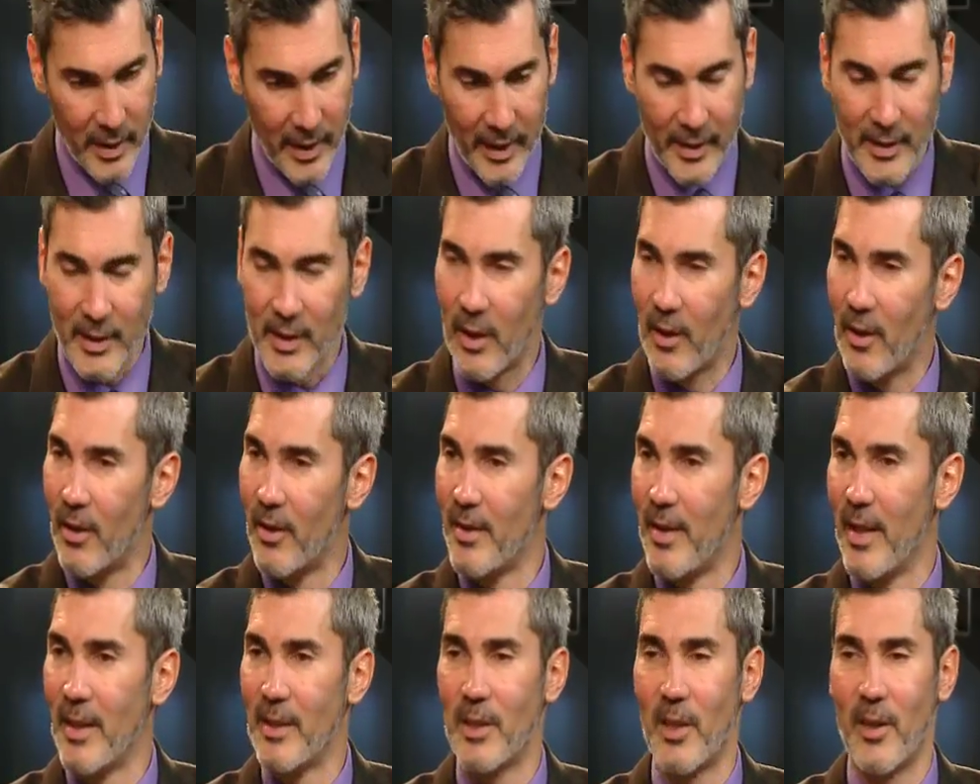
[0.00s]
that's
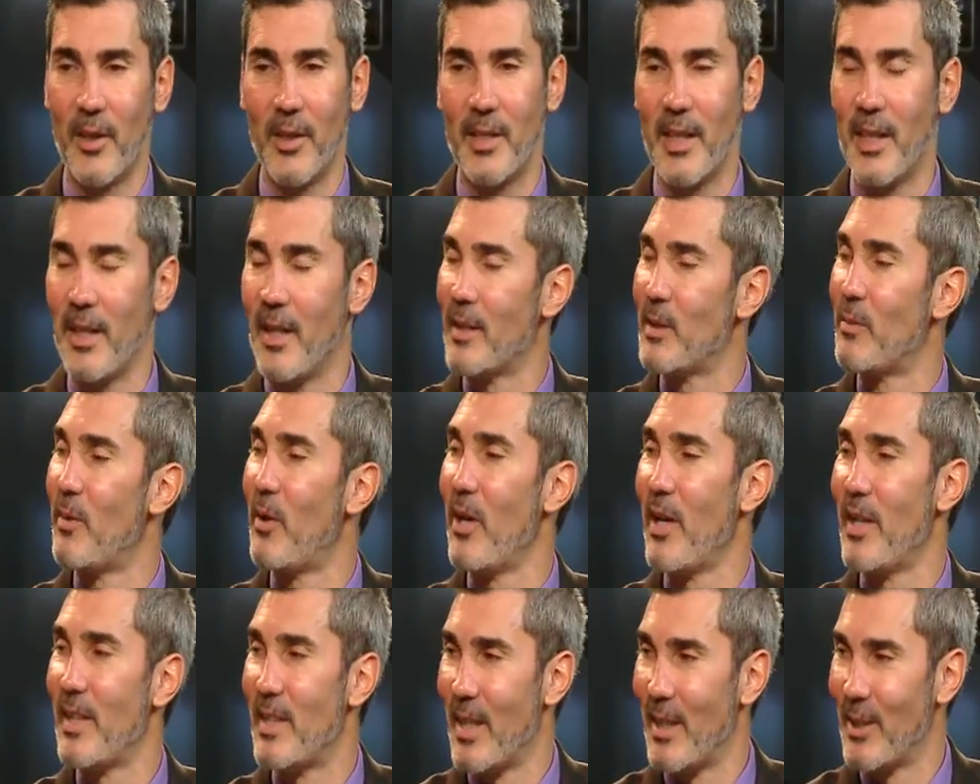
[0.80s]
our that's our intent. That's
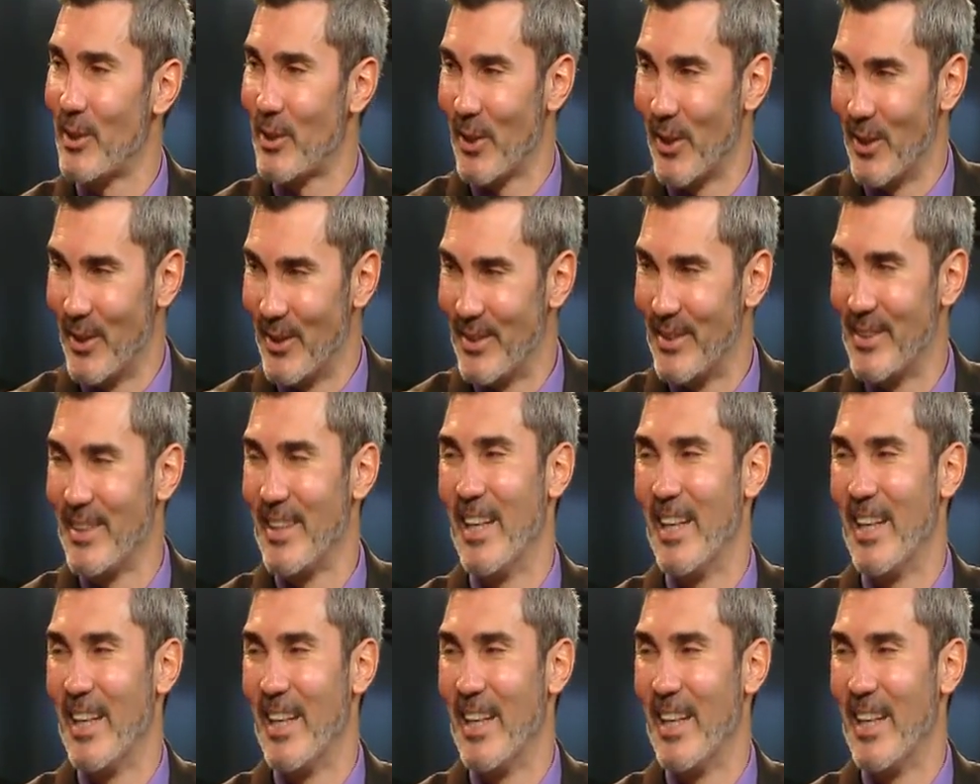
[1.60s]
very intentional.